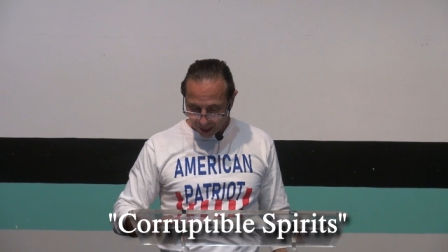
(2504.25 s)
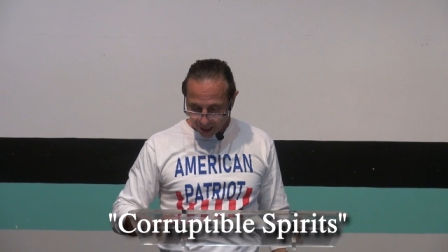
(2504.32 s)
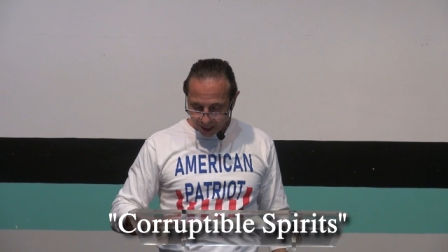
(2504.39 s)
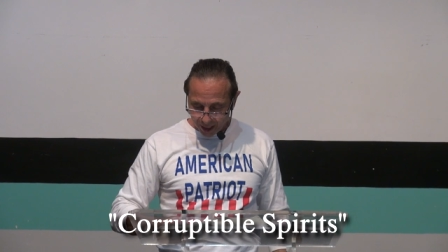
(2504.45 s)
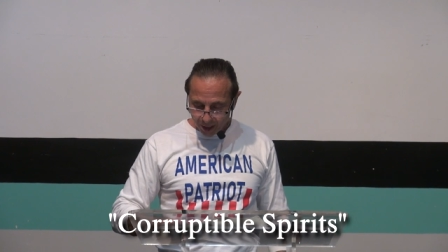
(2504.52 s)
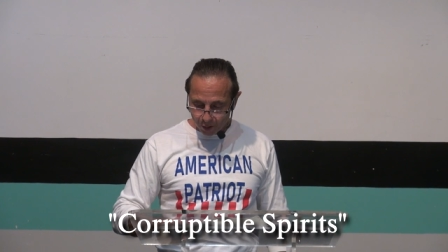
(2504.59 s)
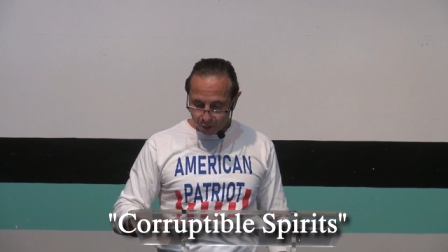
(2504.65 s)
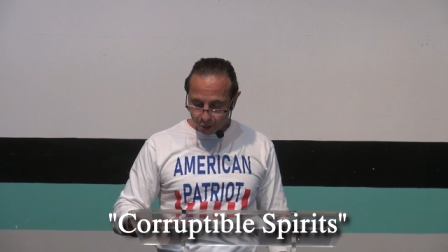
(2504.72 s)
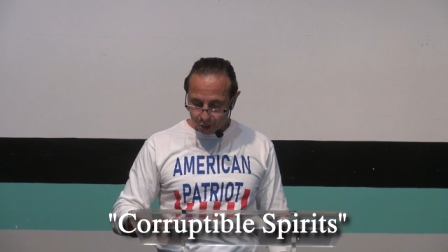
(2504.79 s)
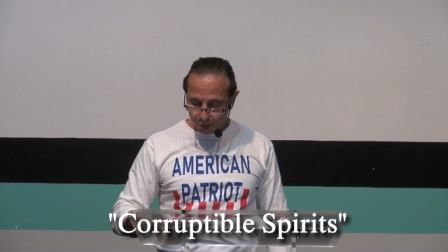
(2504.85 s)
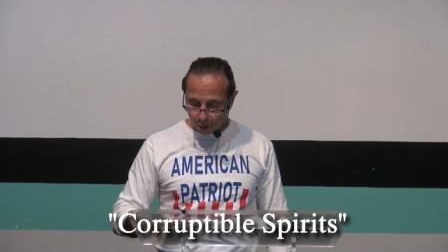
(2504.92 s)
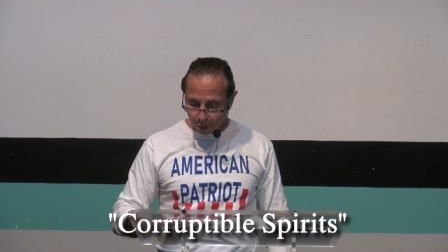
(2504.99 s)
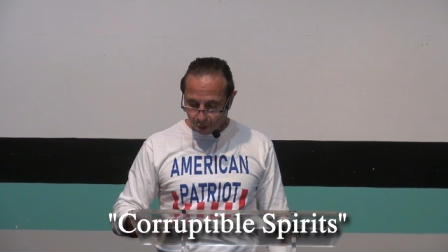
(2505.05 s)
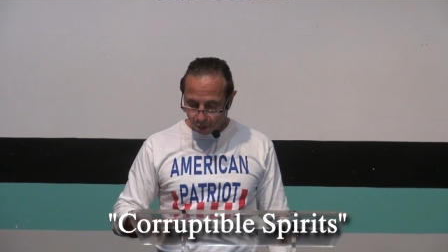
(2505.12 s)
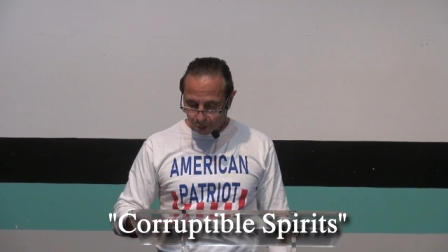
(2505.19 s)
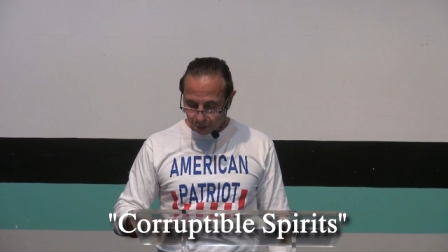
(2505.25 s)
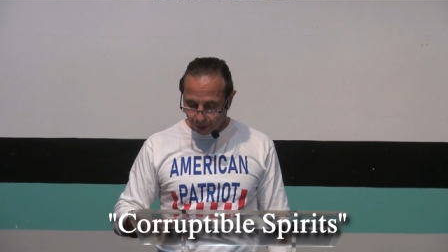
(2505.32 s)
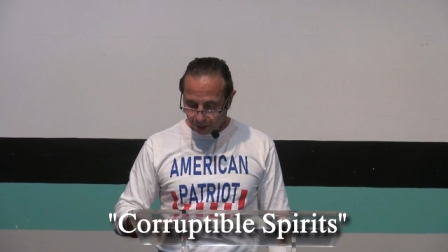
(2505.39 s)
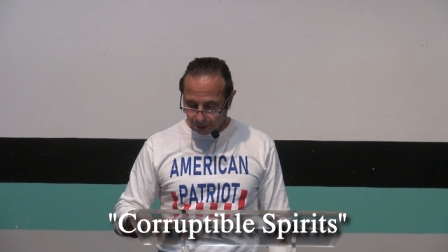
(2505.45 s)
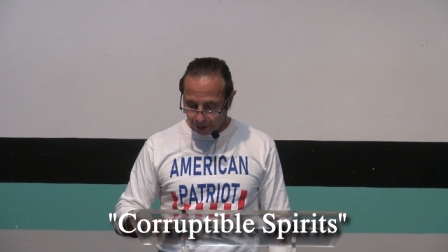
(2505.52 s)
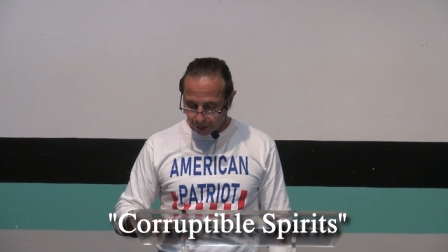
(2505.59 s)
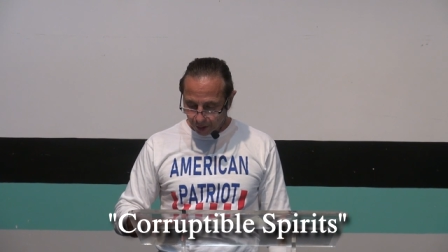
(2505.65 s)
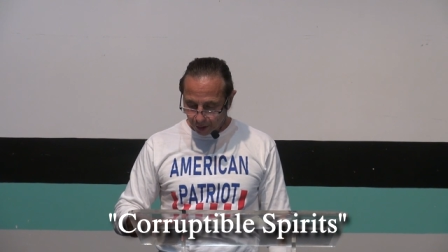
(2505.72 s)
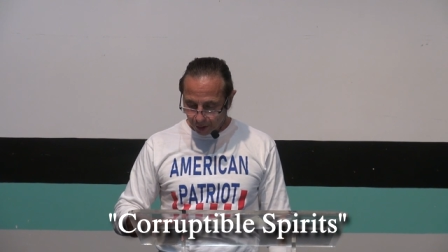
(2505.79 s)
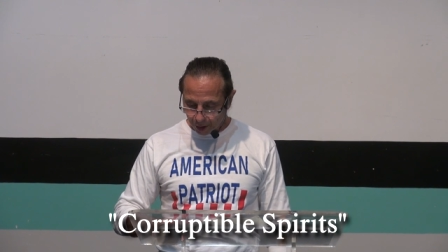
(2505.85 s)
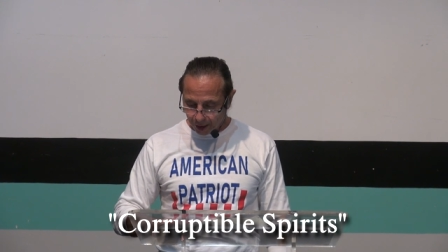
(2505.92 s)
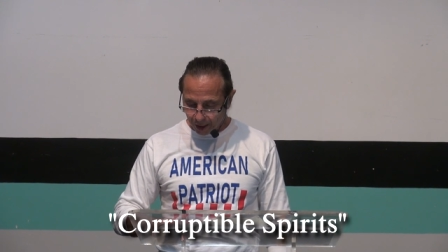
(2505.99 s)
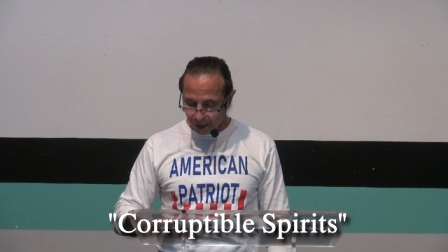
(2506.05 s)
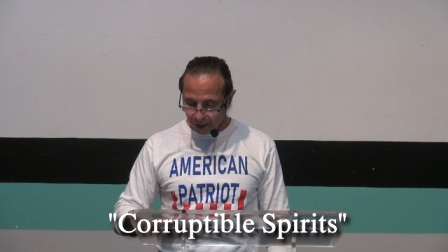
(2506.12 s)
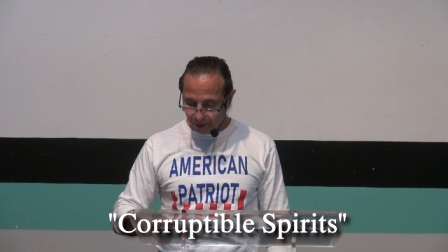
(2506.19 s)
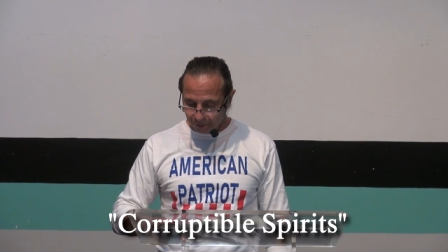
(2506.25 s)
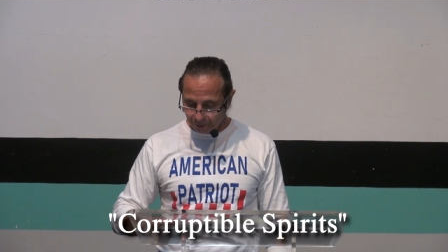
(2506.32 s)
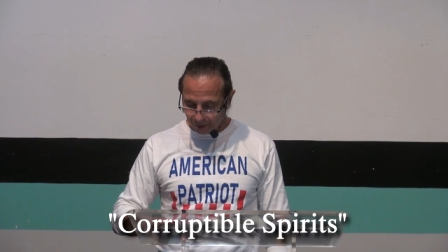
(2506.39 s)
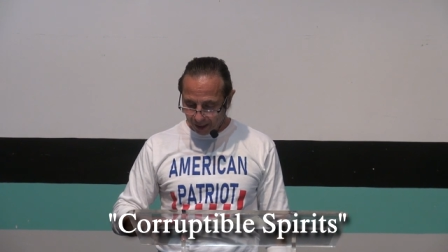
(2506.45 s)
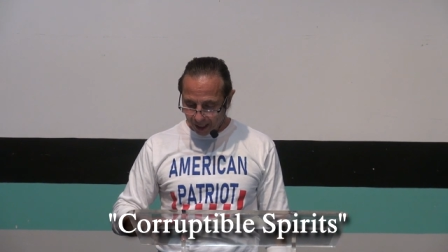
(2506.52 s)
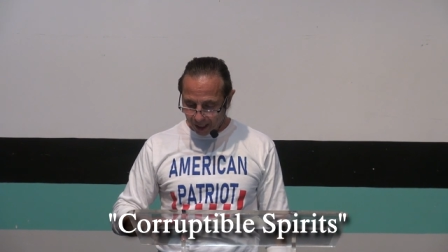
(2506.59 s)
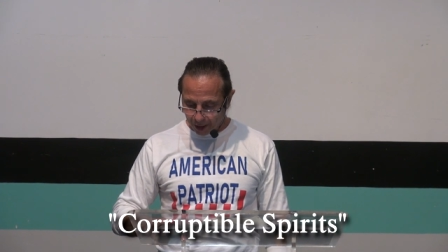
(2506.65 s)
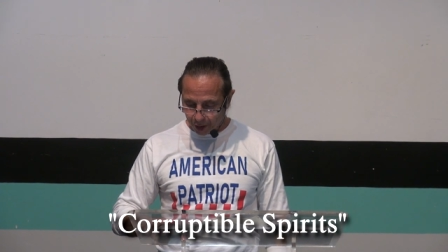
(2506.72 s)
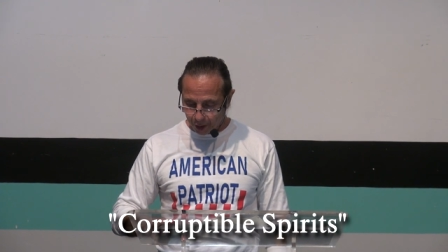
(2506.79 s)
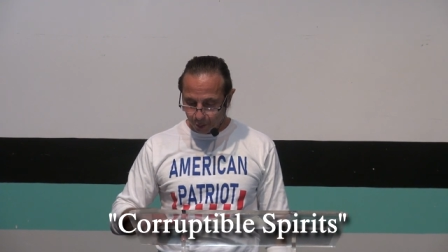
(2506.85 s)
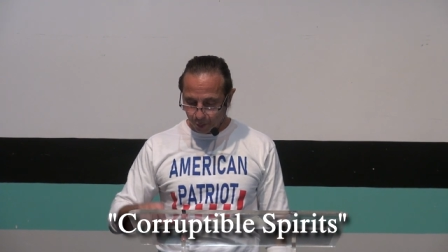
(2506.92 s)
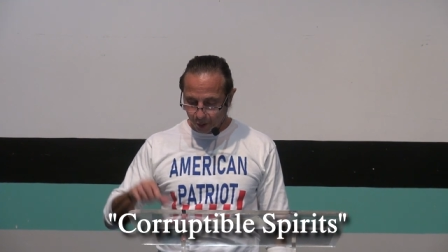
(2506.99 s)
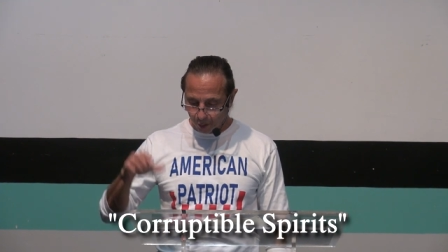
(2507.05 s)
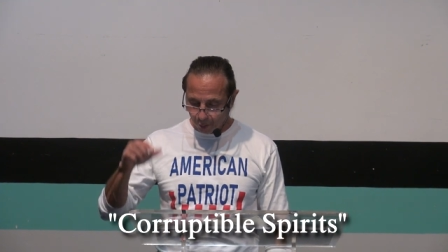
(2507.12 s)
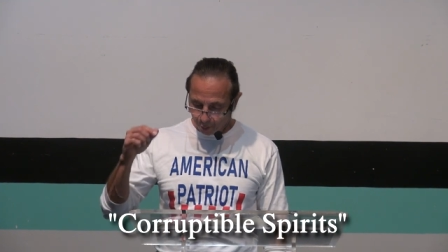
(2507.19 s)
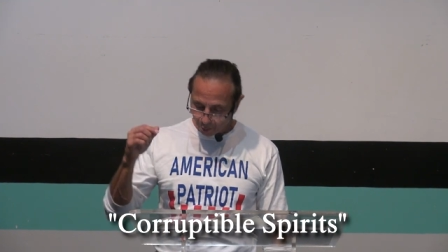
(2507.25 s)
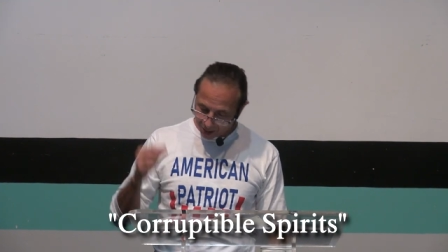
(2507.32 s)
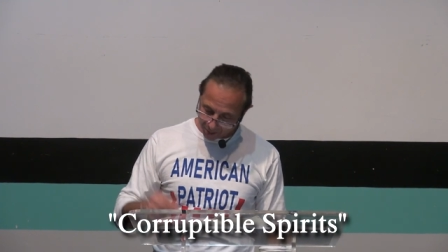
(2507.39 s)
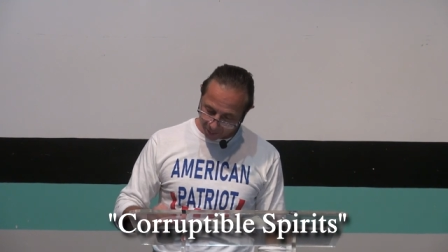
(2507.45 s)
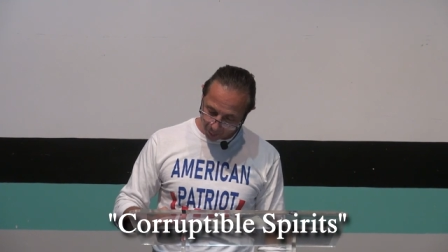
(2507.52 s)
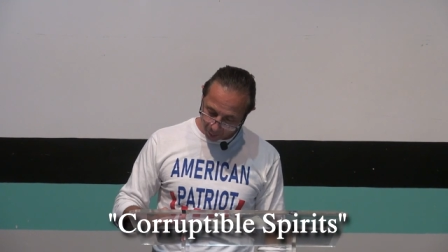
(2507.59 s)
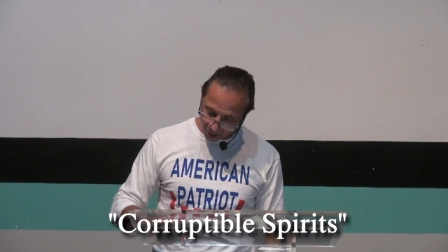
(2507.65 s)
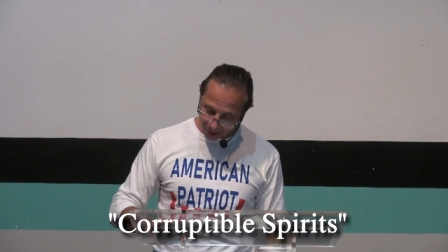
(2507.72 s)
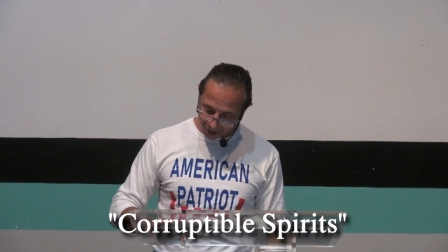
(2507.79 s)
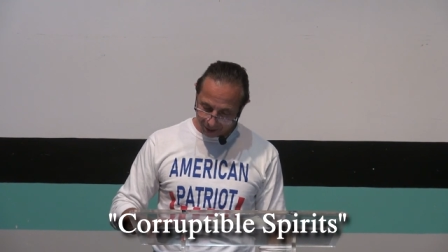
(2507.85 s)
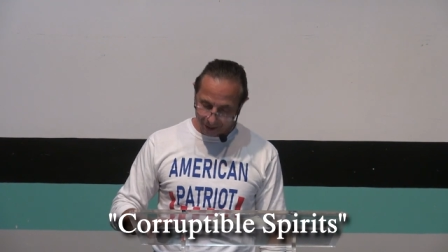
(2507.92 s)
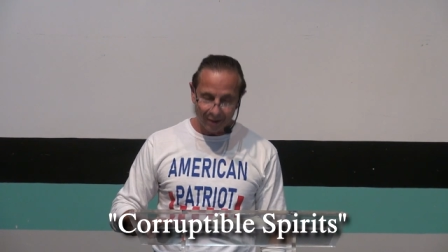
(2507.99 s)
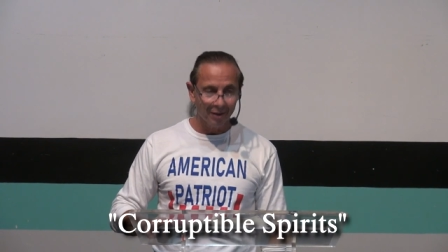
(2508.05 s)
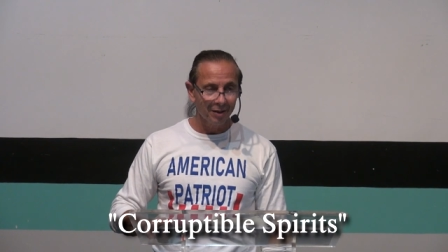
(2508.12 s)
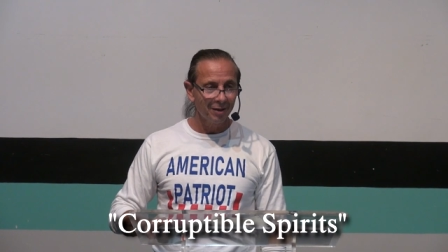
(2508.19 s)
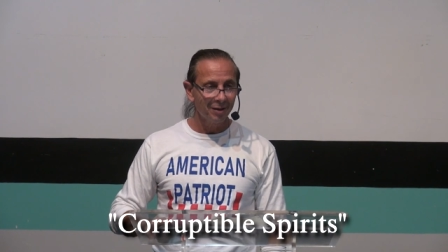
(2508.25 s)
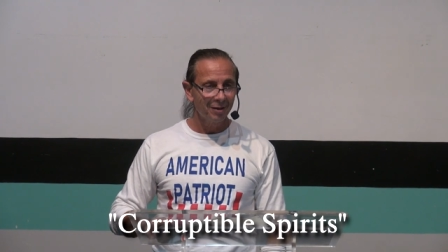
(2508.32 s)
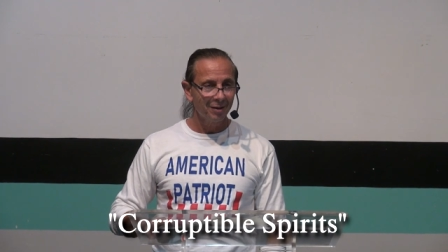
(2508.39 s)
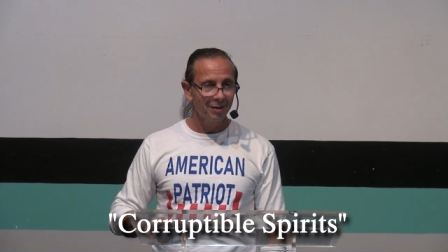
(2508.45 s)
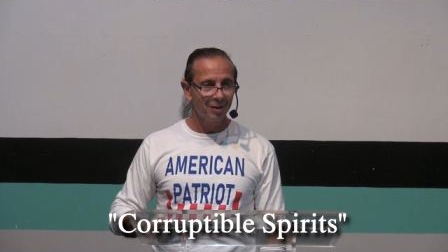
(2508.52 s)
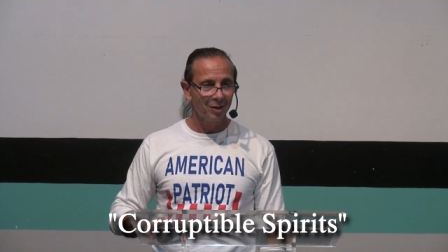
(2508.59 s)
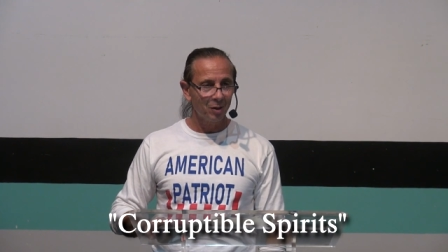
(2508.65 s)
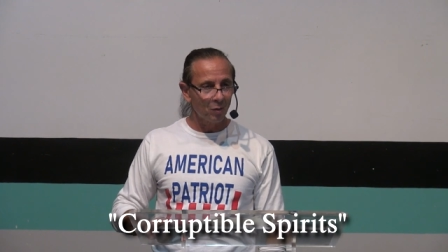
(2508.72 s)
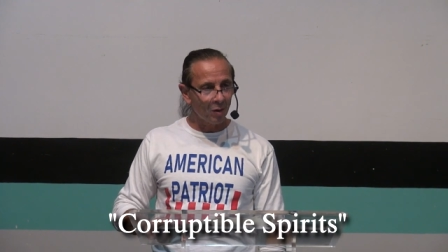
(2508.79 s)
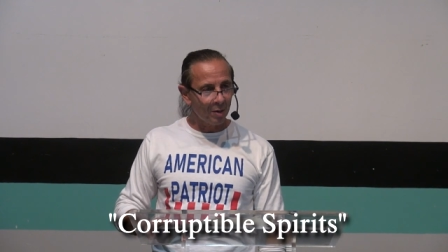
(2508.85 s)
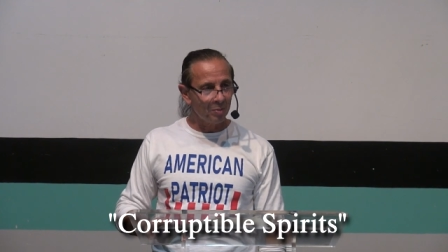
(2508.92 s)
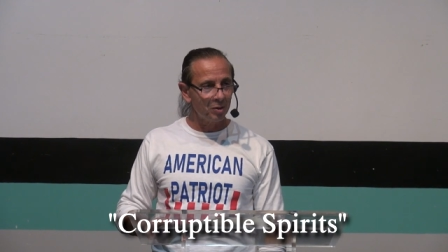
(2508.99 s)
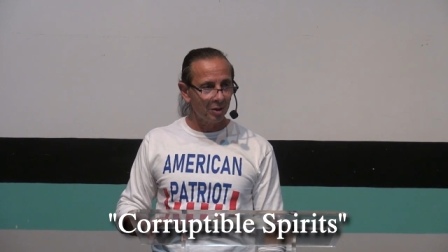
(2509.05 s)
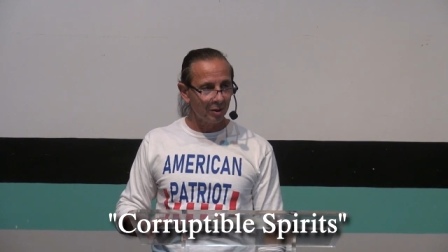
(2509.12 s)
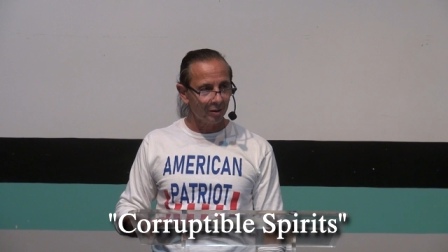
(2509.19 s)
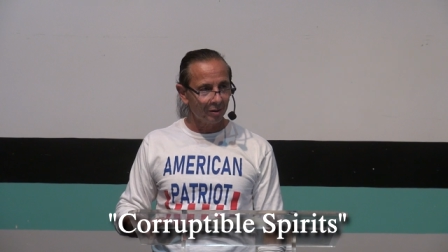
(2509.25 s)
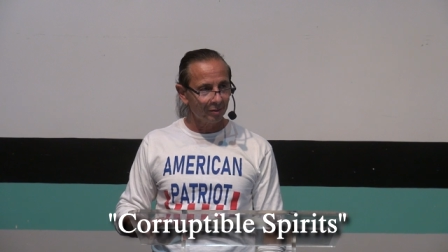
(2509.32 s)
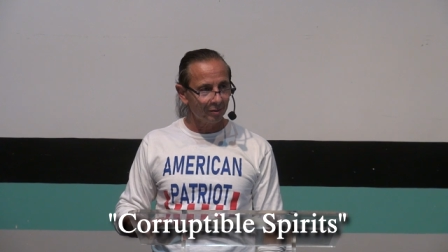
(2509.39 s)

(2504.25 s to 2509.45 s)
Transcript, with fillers: He who sows to his flesh will reap what? Corruption.